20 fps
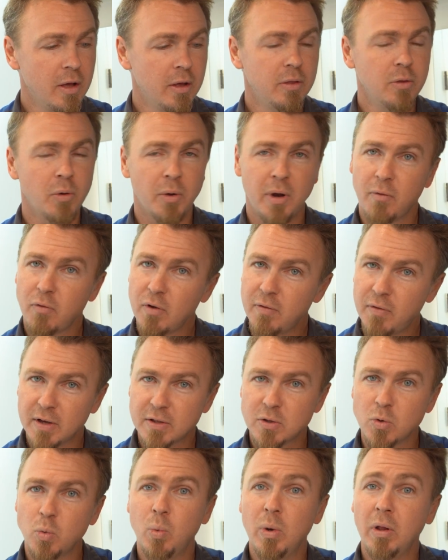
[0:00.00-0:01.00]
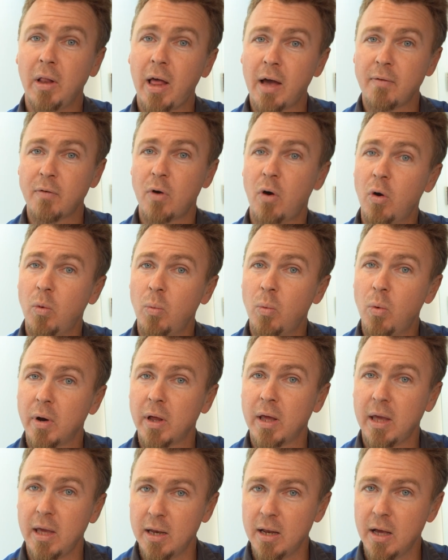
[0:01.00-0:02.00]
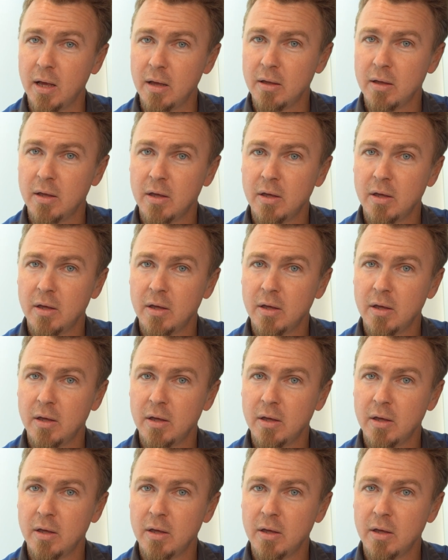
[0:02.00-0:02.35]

Not every vessel will have a hot water heater,